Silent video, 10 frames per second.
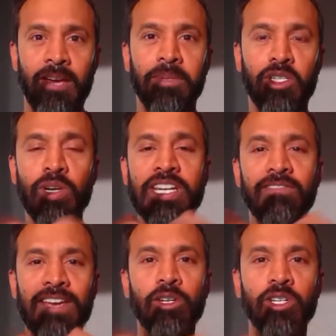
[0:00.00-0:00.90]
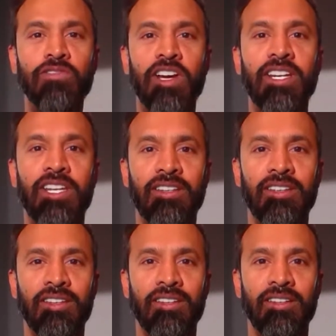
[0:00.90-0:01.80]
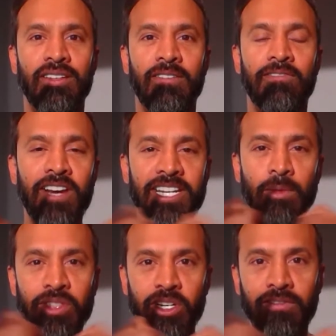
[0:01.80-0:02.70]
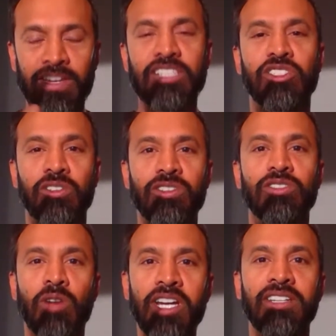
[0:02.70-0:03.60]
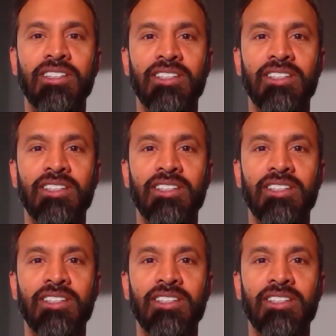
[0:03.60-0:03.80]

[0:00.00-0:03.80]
between founders fighting with their investors, right?